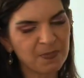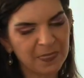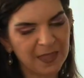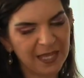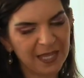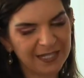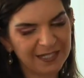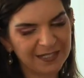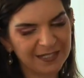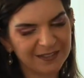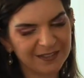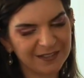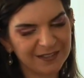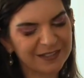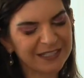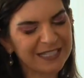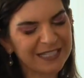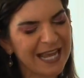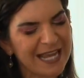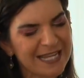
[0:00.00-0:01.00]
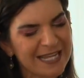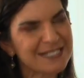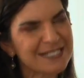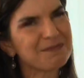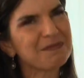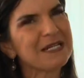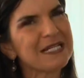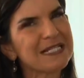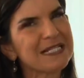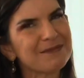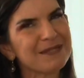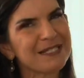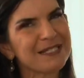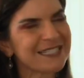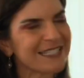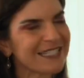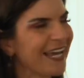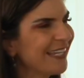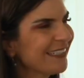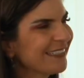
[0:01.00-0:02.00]
And guests,
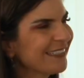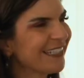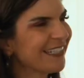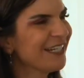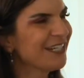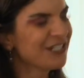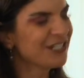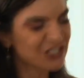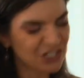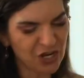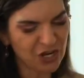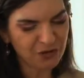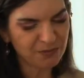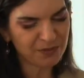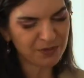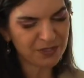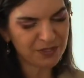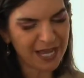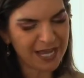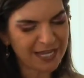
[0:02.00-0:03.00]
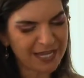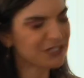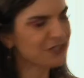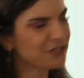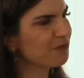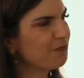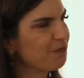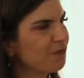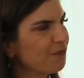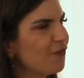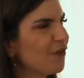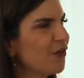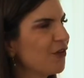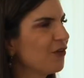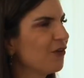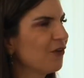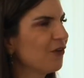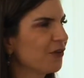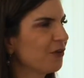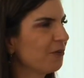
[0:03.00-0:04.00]
please guests, don't put extra
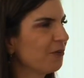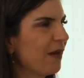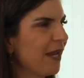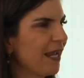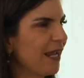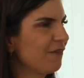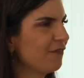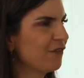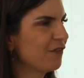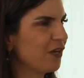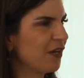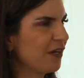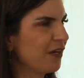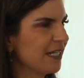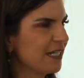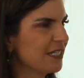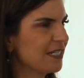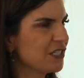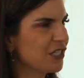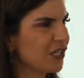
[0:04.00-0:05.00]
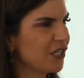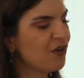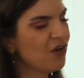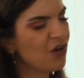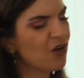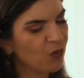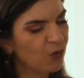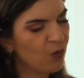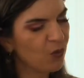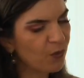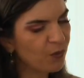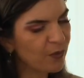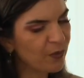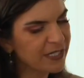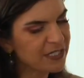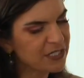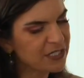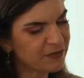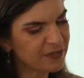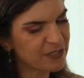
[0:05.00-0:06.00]
food on your plate if you don't need to. What
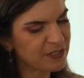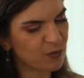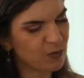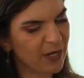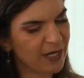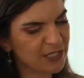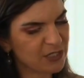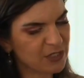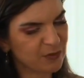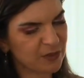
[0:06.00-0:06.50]
we do as well is